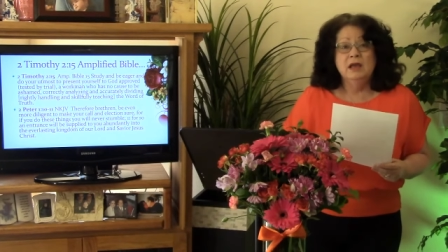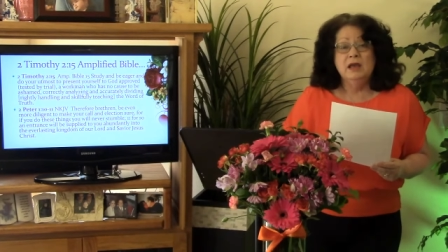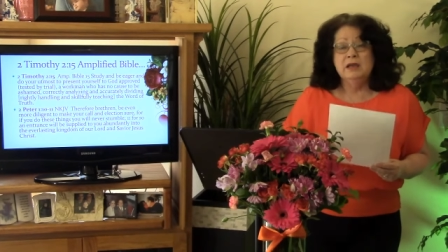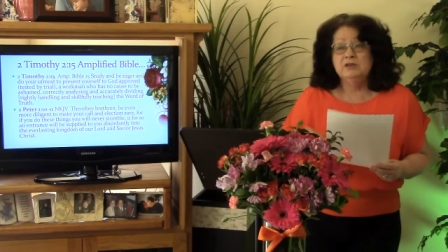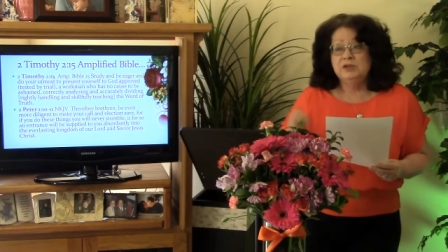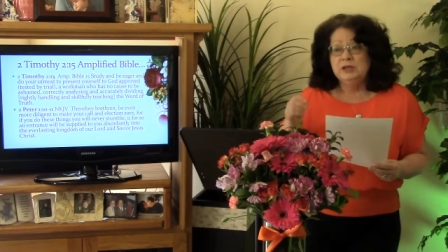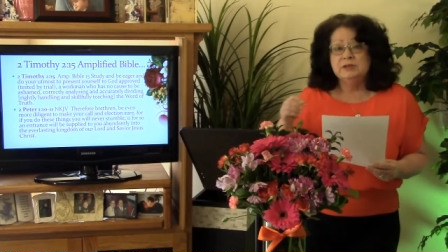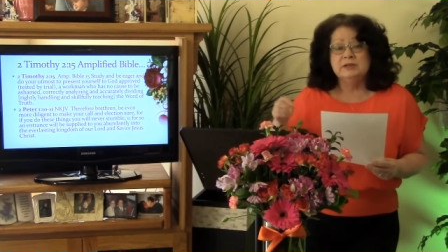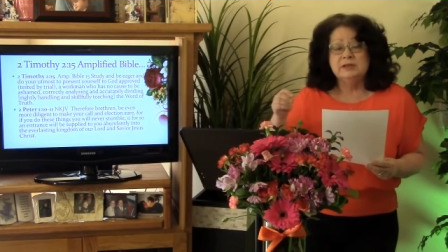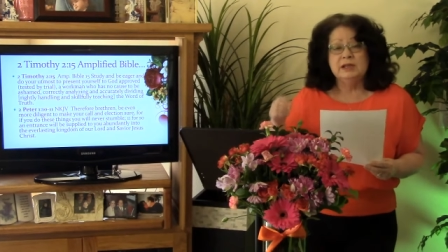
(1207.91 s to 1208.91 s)
And
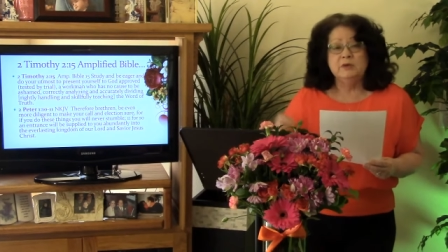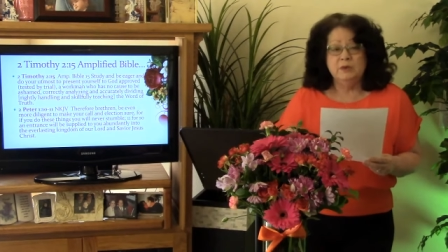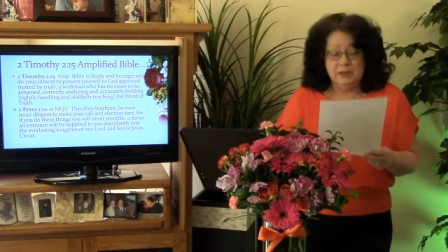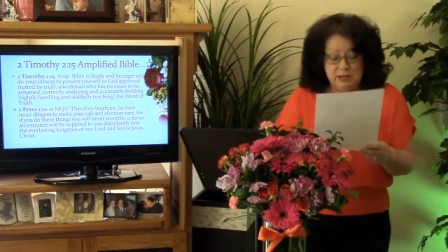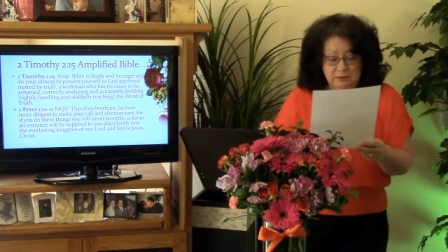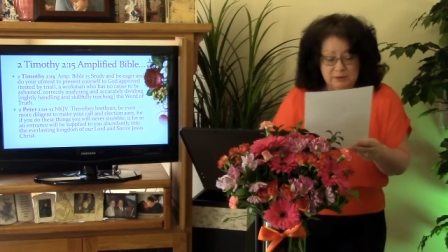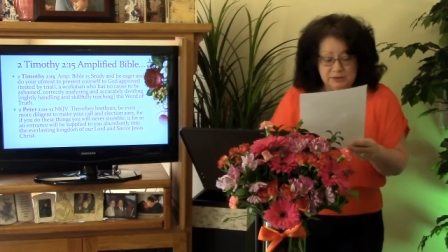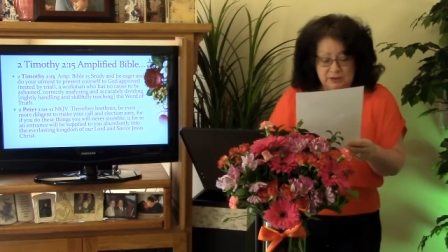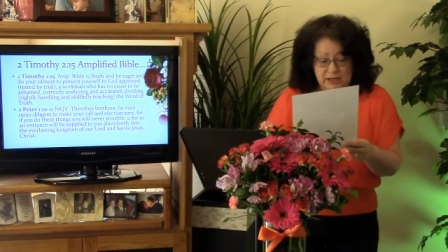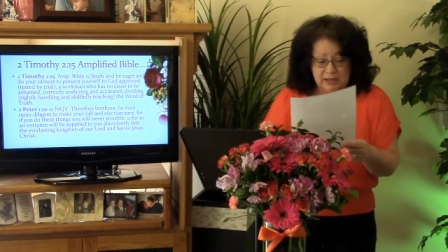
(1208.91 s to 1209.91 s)
Jesus said it when he was
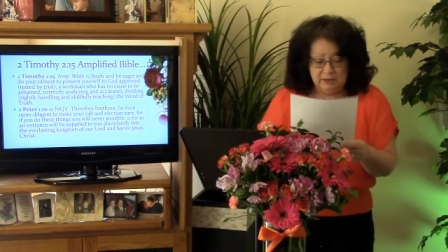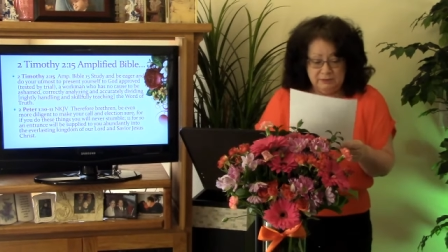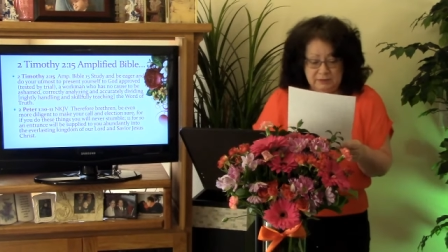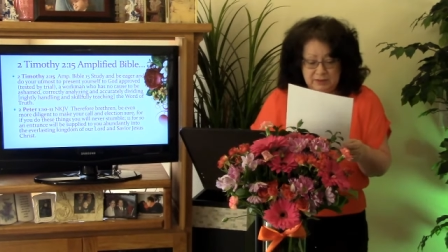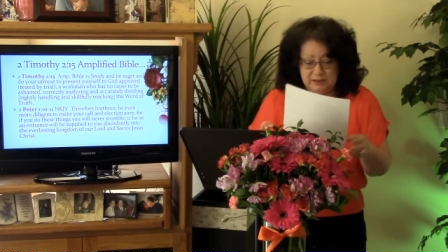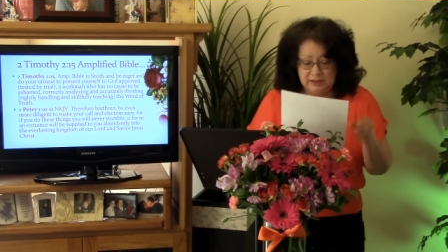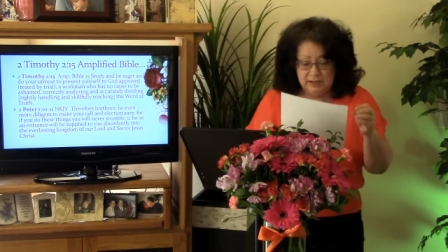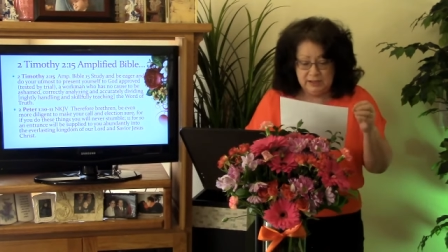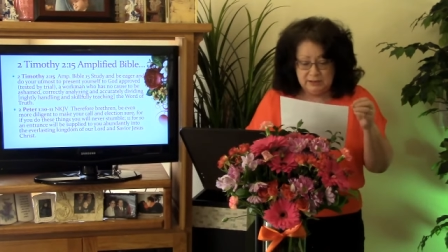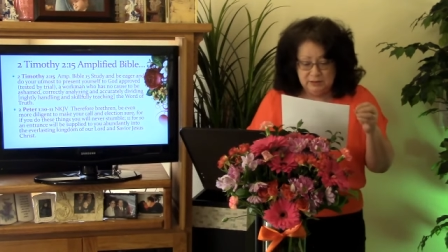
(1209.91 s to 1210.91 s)
alive, that
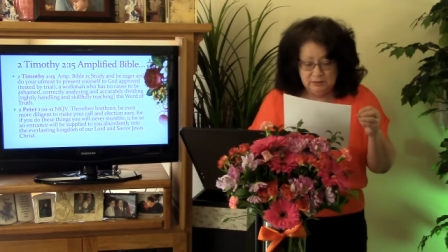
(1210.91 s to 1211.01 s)
these.